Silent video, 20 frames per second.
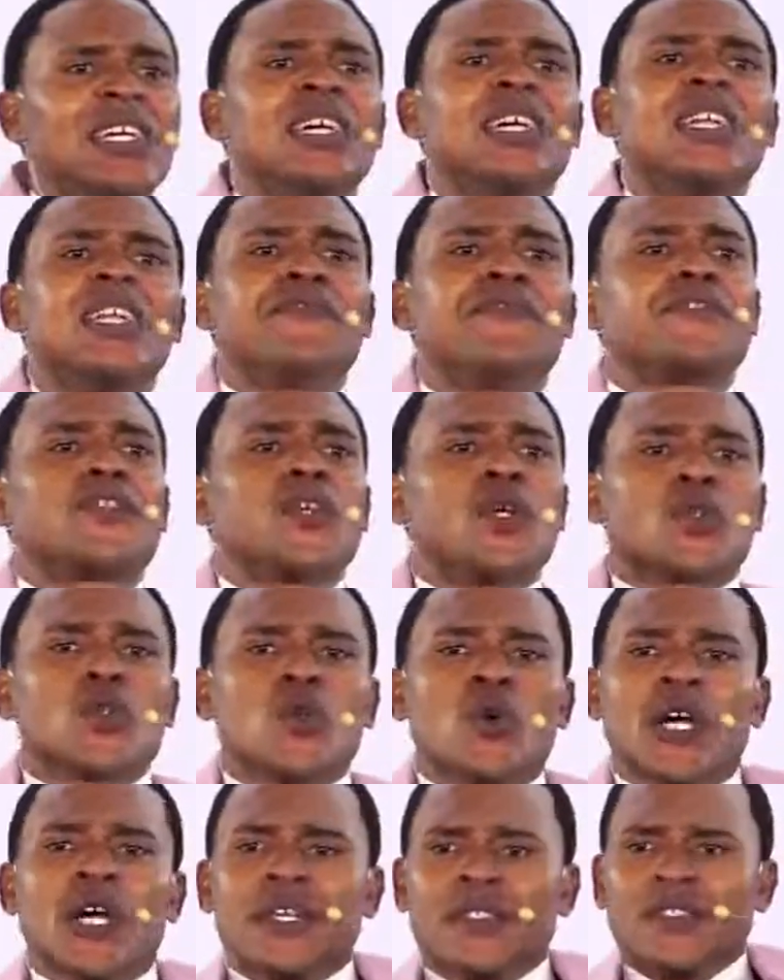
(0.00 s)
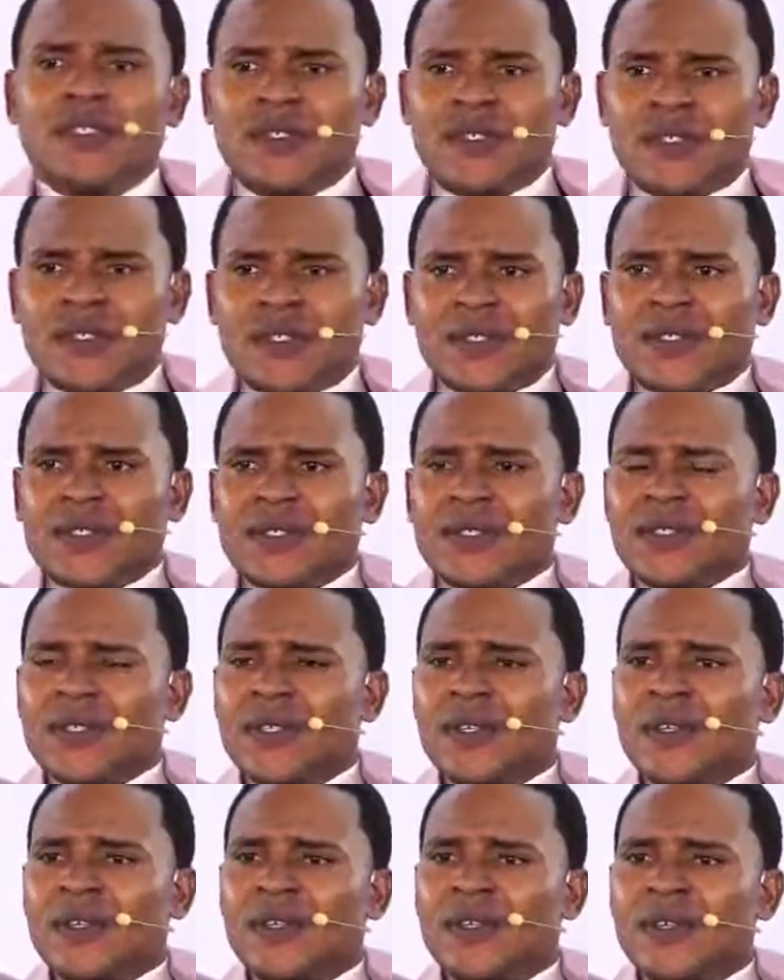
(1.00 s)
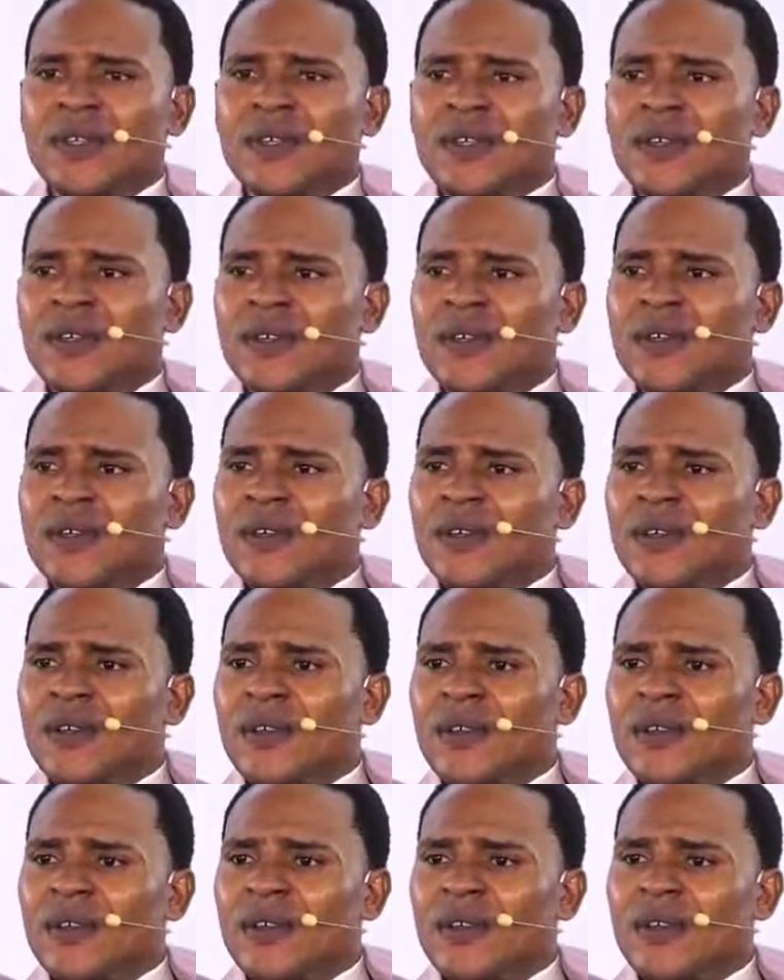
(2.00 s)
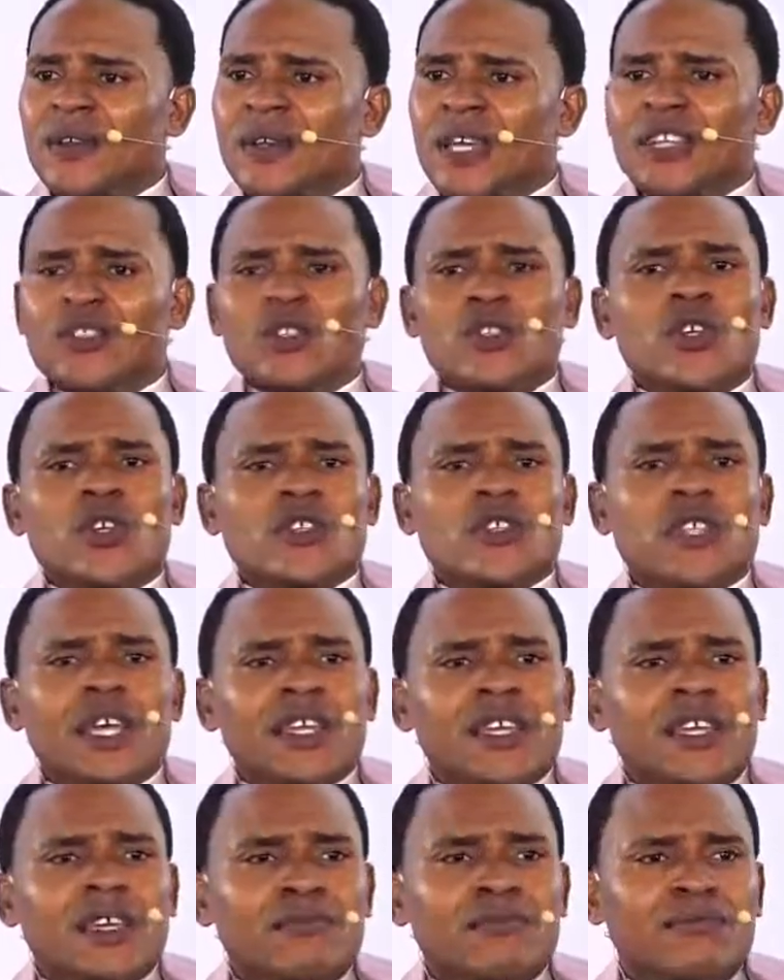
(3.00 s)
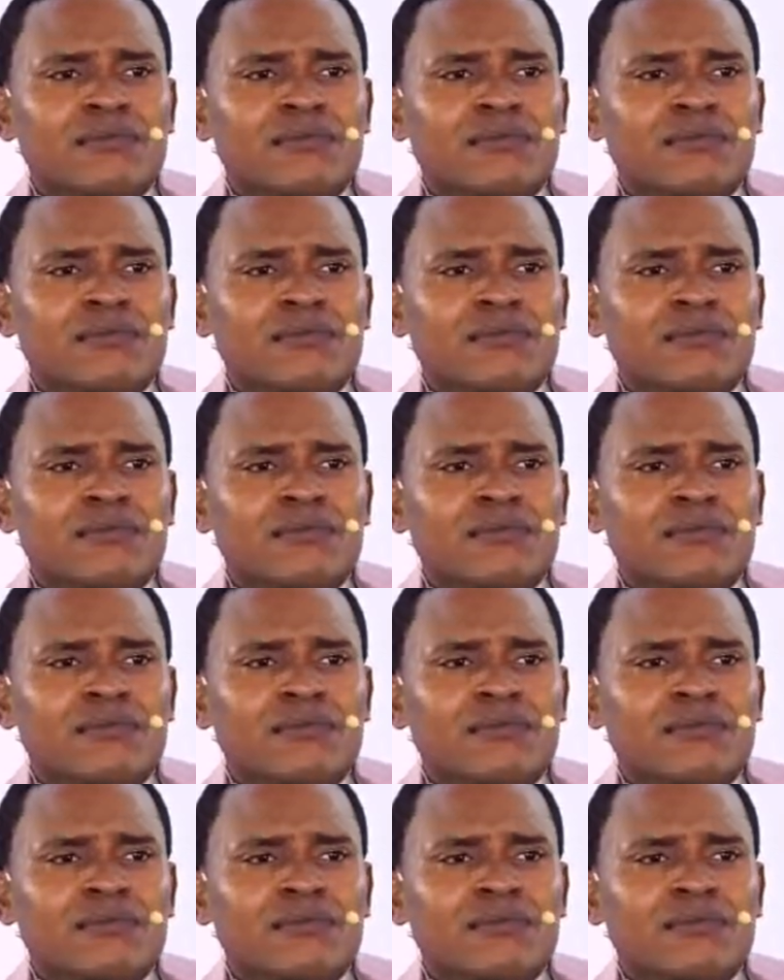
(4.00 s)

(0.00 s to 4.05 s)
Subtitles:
Lift your two hands. Can you just thank him?